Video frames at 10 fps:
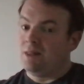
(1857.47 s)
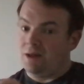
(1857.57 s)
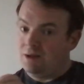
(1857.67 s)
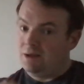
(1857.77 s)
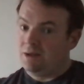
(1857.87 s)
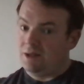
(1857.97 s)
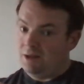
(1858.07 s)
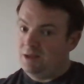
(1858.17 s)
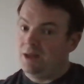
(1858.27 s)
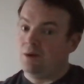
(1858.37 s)

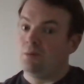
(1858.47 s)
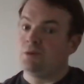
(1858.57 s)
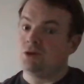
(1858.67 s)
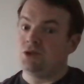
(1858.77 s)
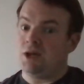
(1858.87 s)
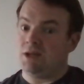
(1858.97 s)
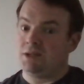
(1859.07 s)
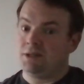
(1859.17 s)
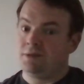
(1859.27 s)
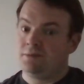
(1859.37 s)
that'll keep open your
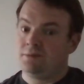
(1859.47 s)
chest.